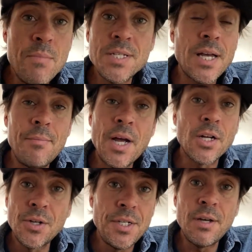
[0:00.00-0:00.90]
I'm
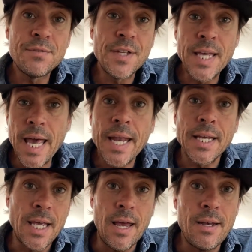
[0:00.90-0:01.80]
not good enough to get
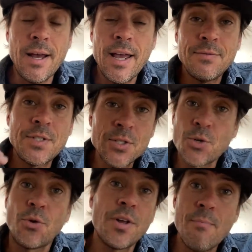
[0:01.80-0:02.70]
it yet. I have to
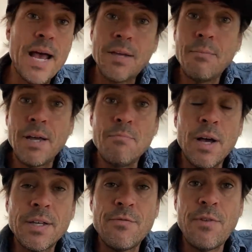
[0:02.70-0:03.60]
sort of get back in
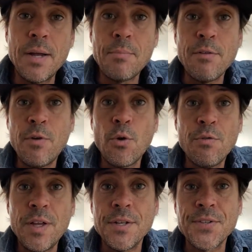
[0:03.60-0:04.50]
find my
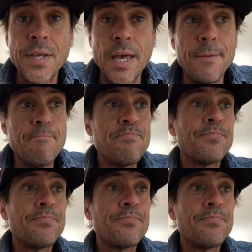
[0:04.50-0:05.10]
photo fitness again.